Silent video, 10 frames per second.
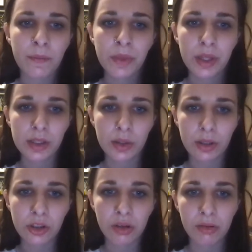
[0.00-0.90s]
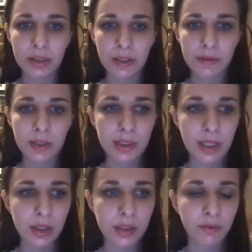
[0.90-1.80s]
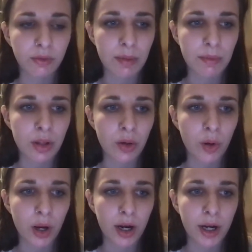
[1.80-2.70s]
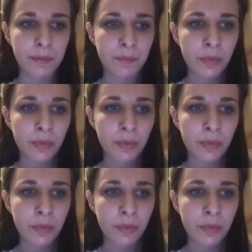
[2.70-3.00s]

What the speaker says: as soon as she receives the cells from the OR.